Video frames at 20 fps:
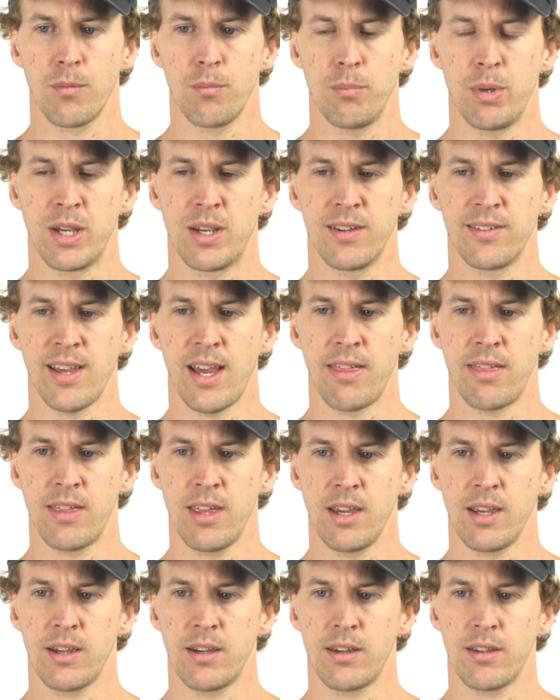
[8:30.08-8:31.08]
Because I
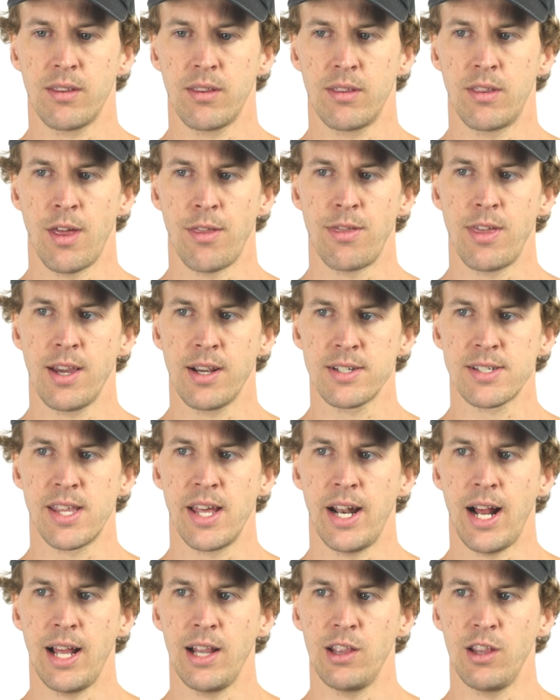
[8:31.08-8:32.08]
think the things
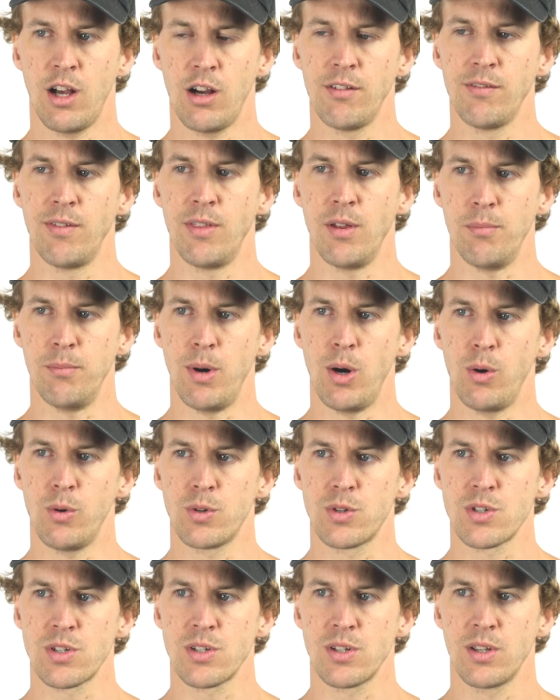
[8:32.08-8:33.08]
that I love the
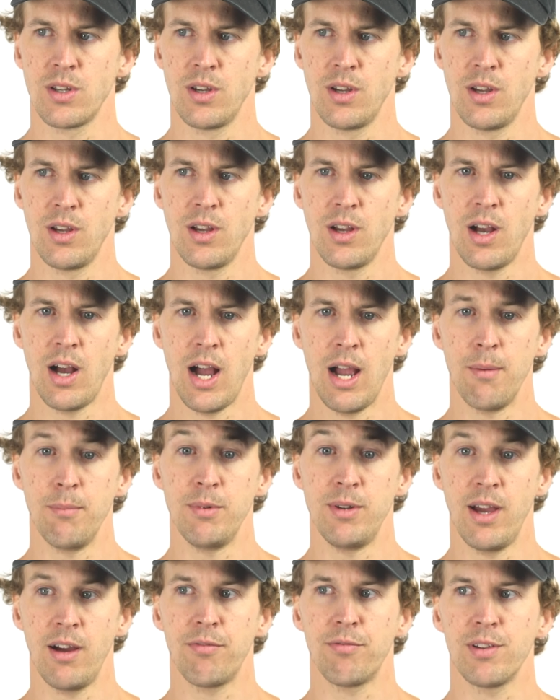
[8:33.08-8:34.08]
most, I'm
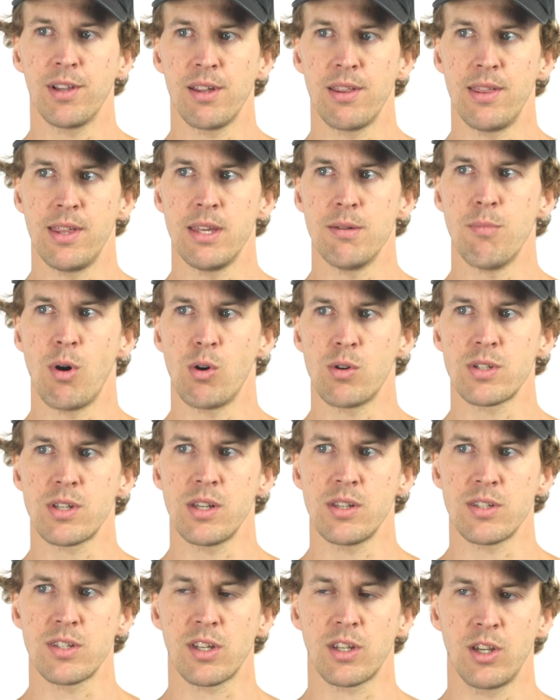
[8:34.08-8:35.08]
definitely the most
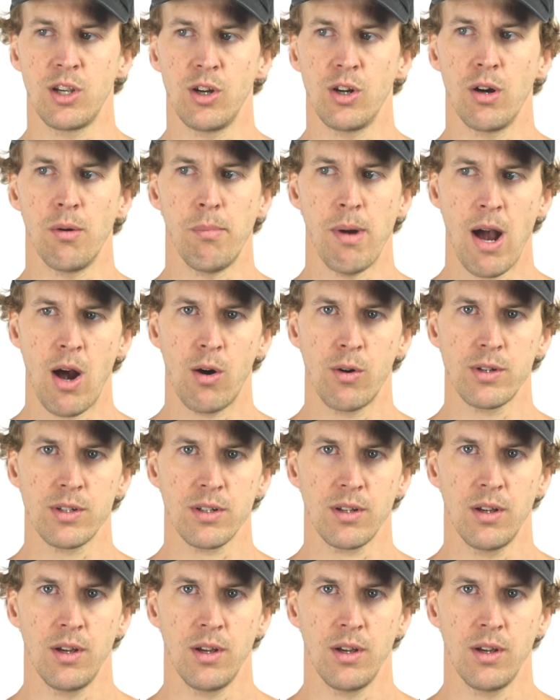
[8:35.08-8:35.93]
insecure about.